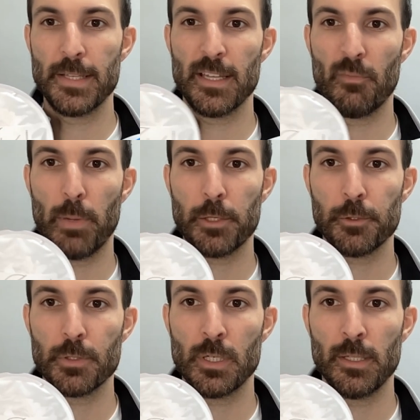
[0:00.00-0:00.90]
have
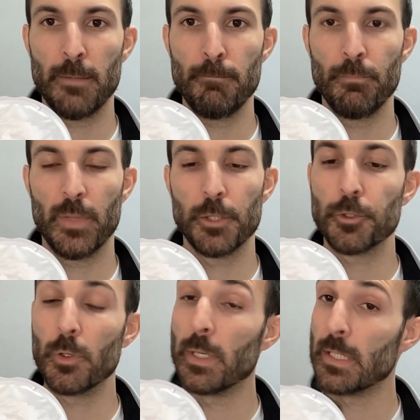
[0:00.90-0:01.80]
pictures on them. They show
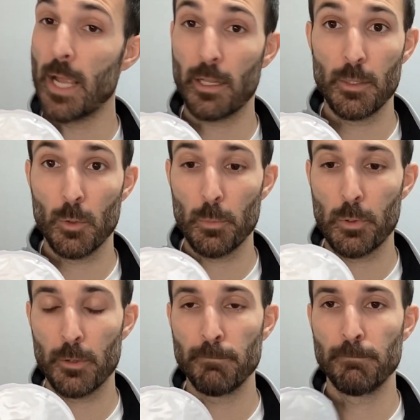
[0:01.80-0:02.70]
you exactly where to put them.